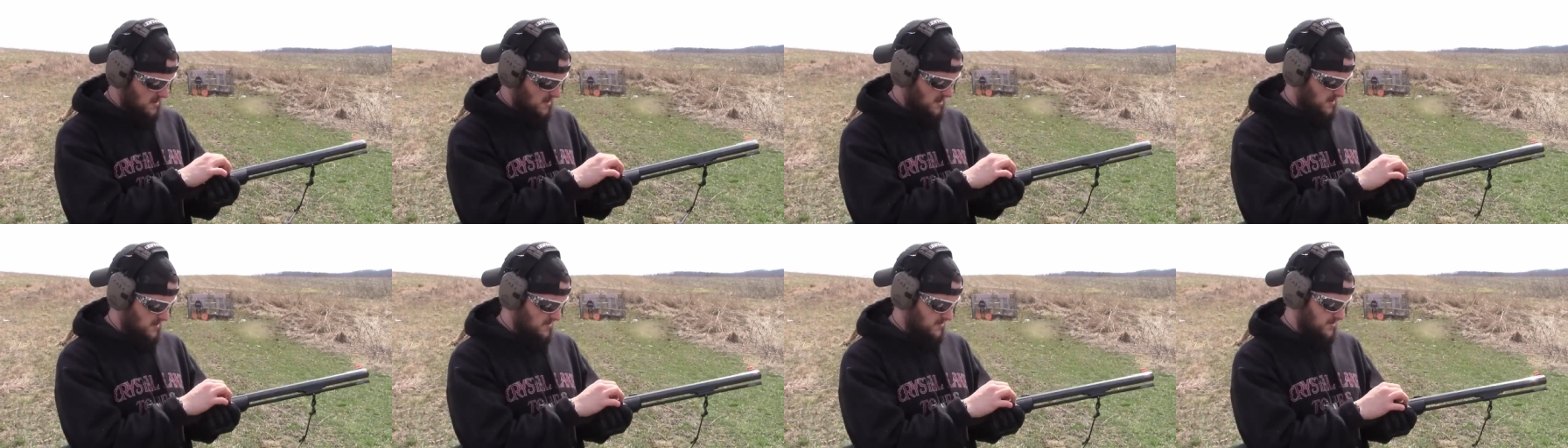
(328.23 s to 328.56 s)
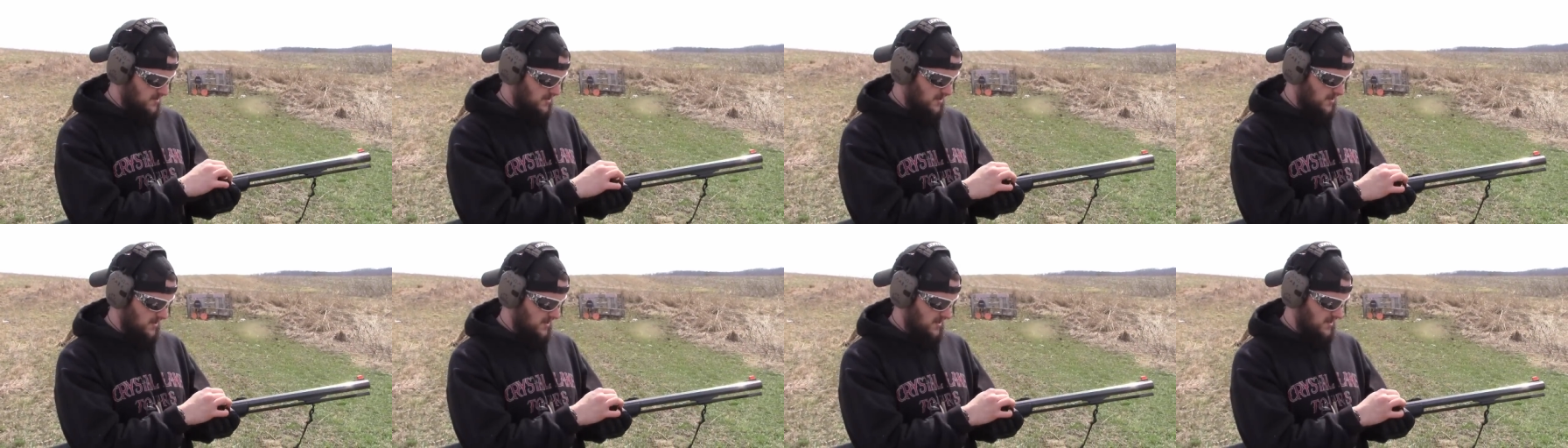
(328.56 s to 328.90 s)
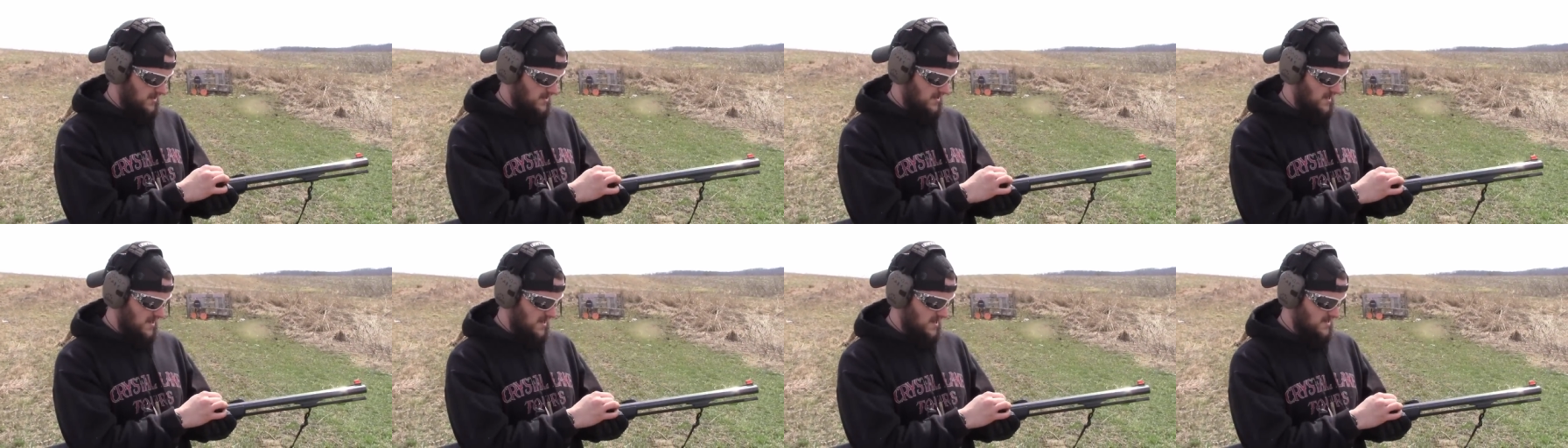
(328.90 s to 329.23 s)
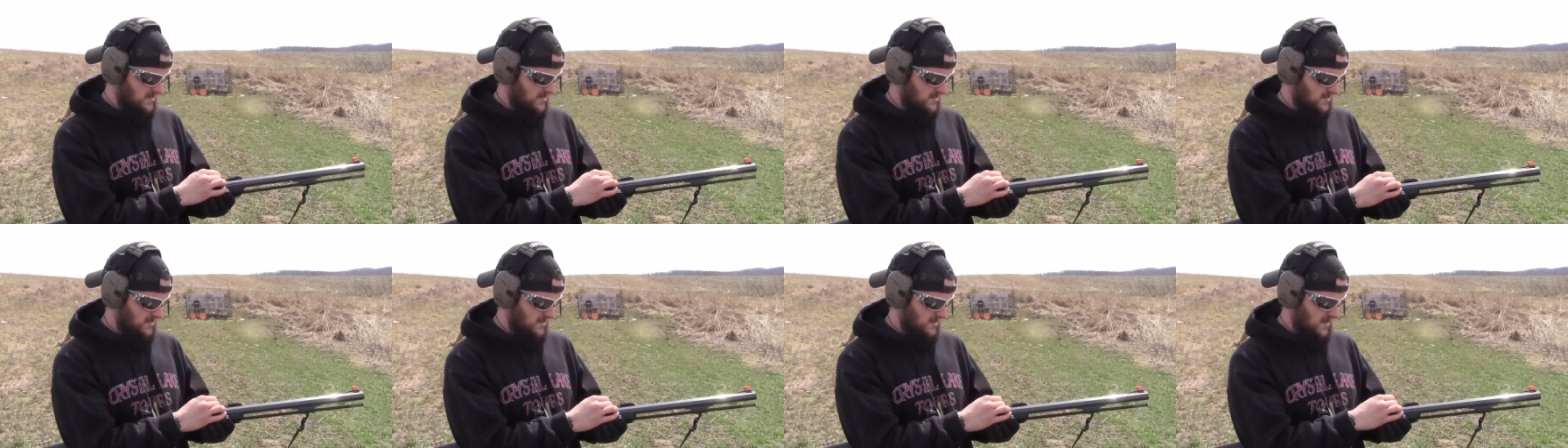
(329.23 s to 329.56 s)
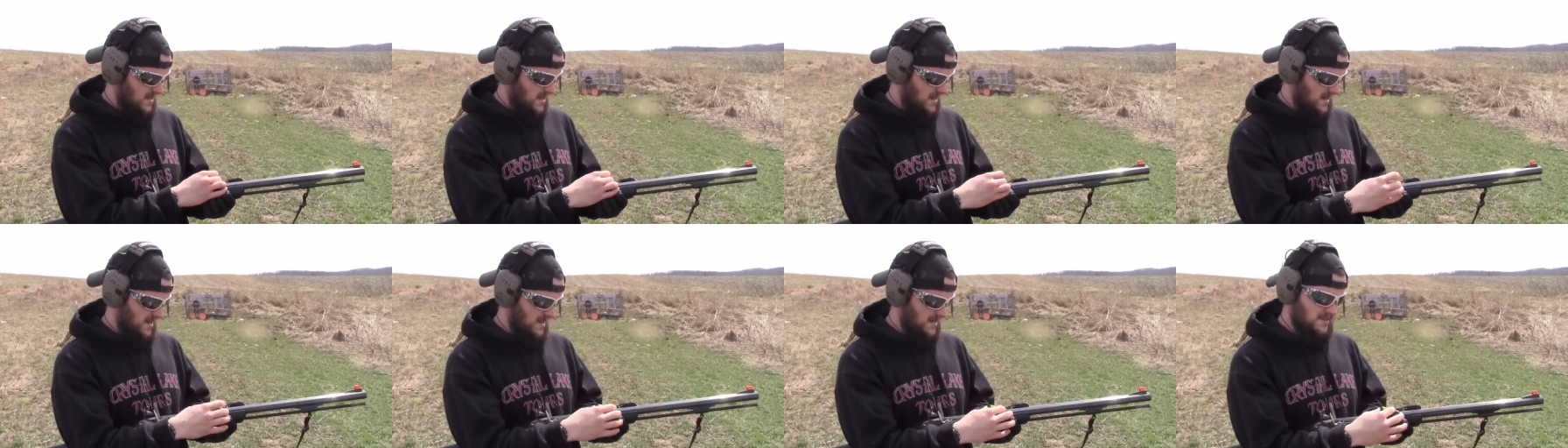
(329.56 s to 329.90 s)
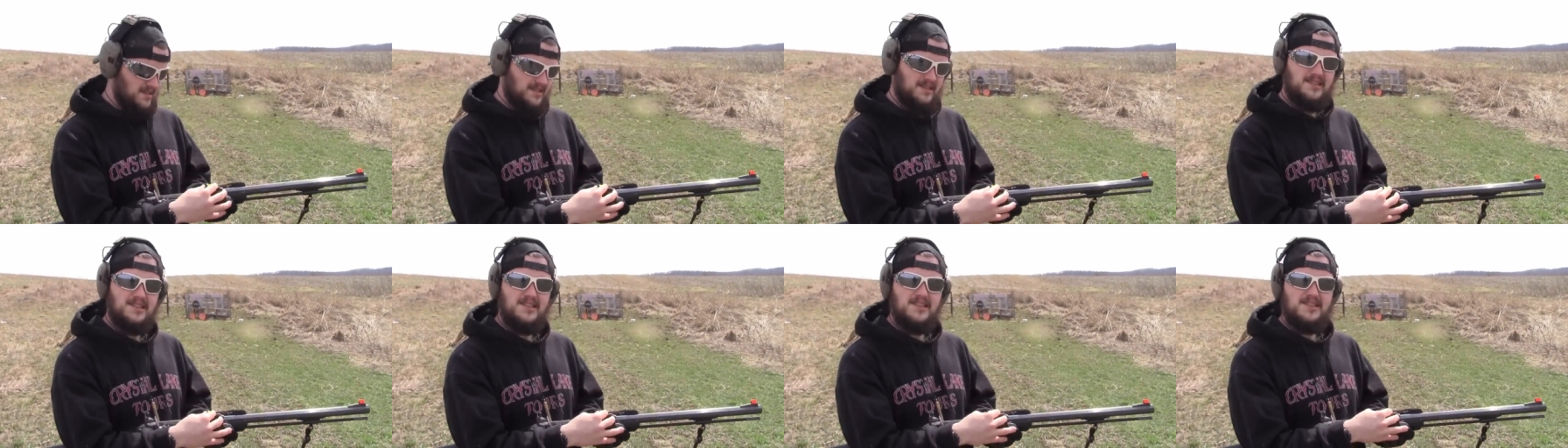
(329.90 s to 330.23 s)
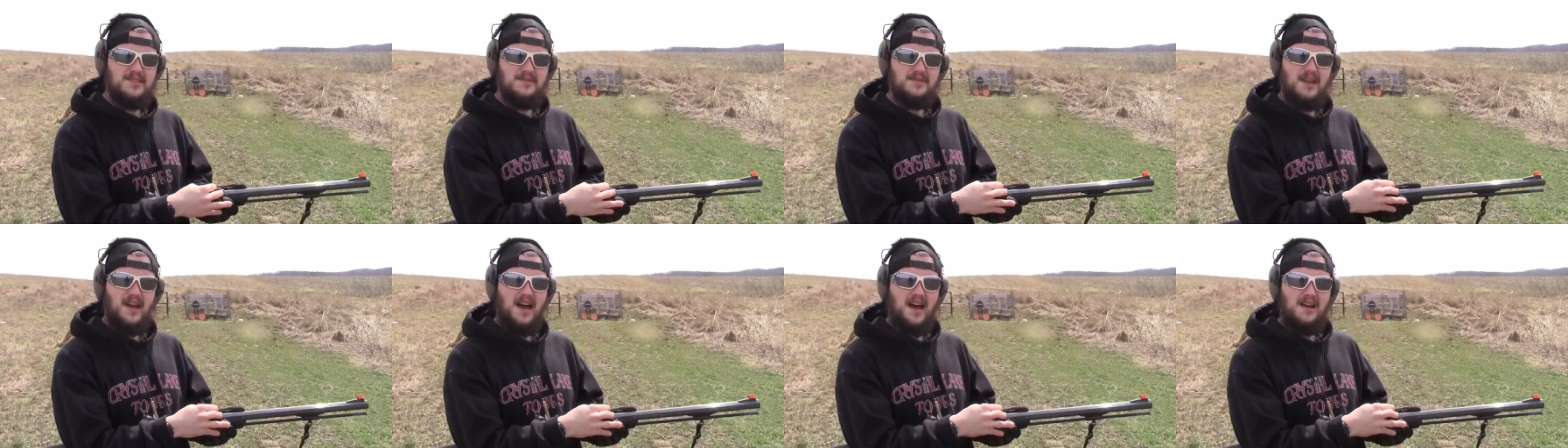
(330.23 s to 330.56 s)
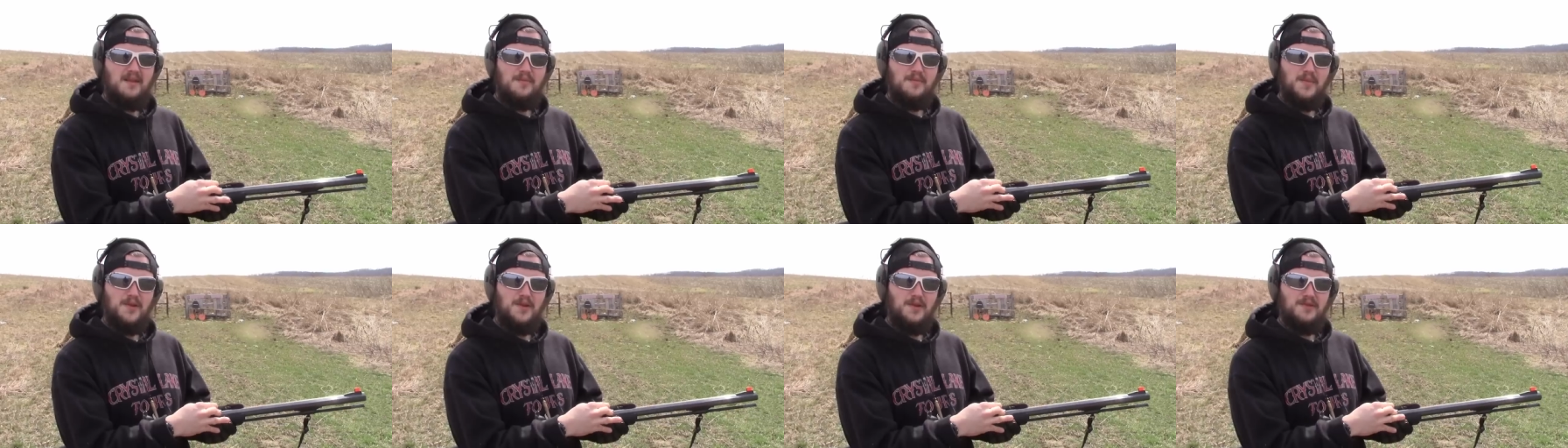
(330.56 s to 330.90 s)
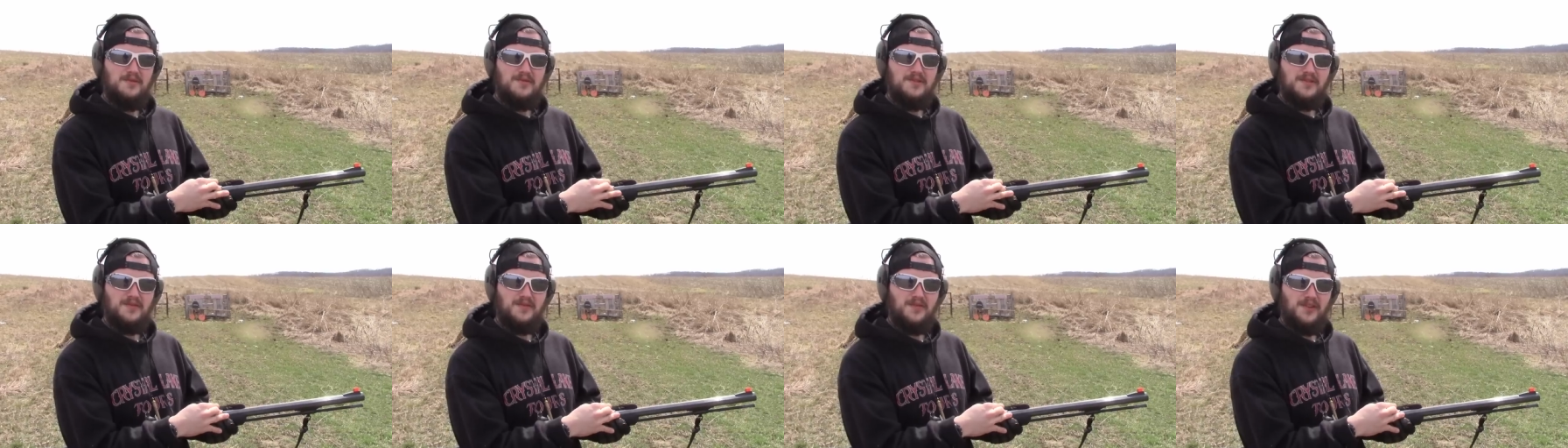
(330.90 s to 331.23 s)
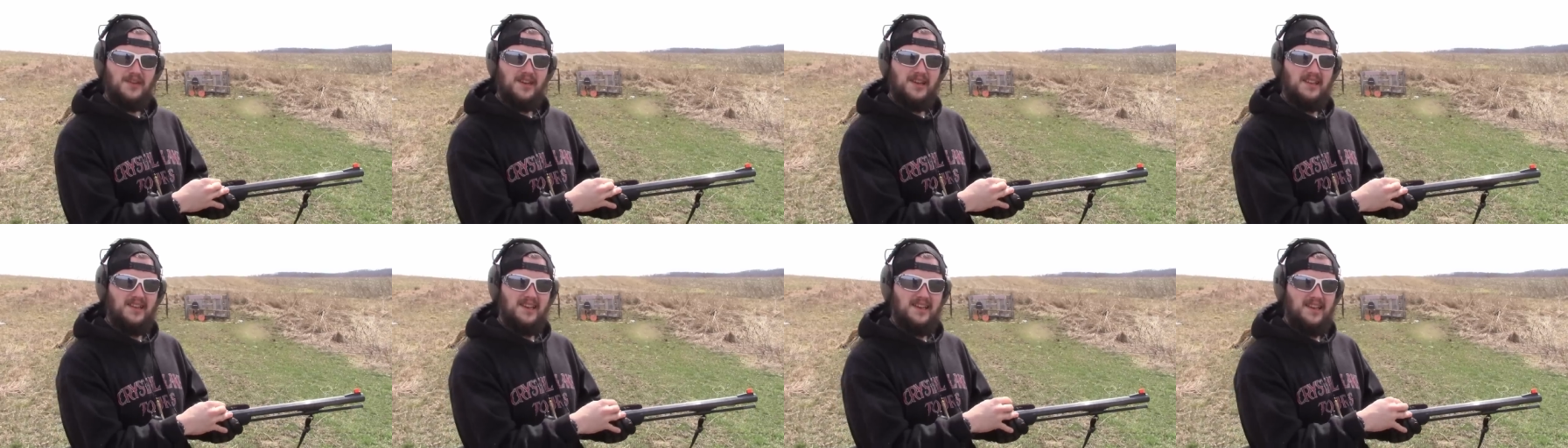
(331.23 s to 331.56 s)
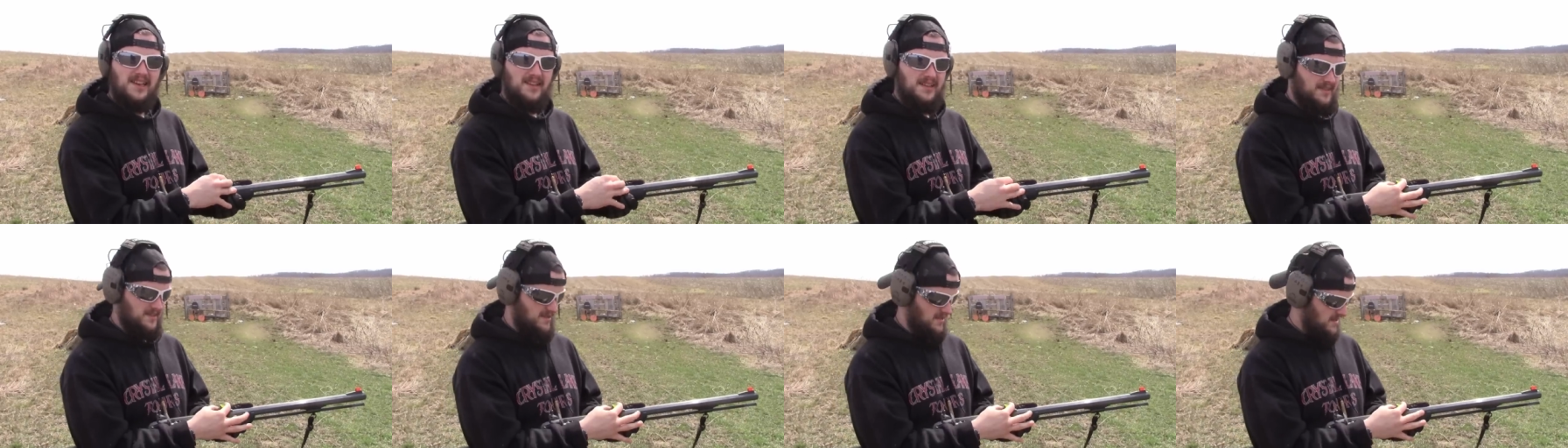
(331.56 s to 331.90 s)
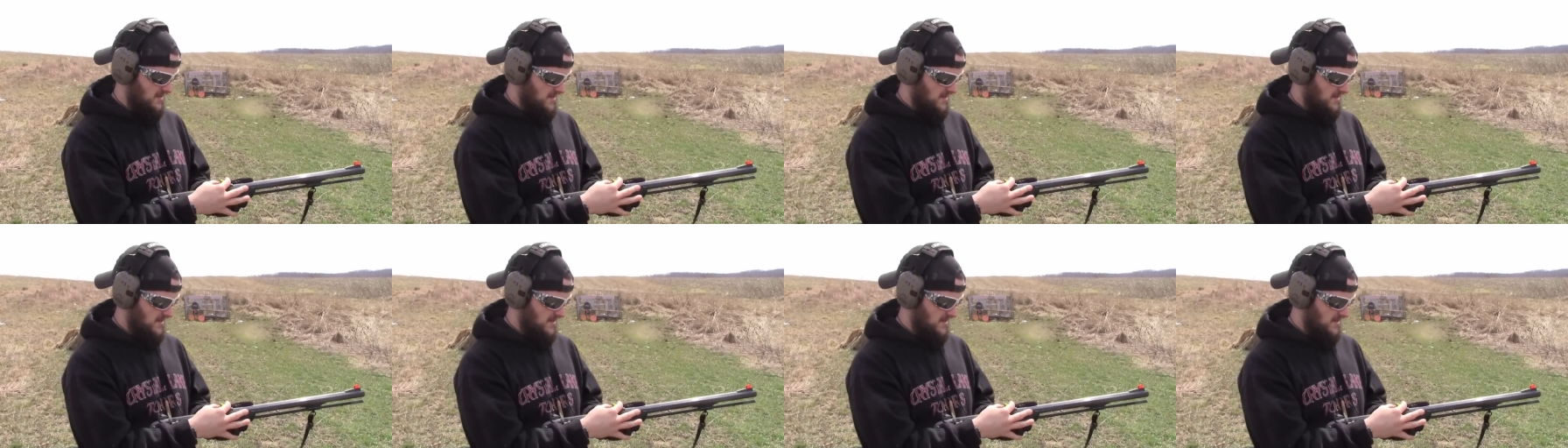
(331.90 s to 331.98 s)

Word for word: I was looking at this and it just kind of moves freely.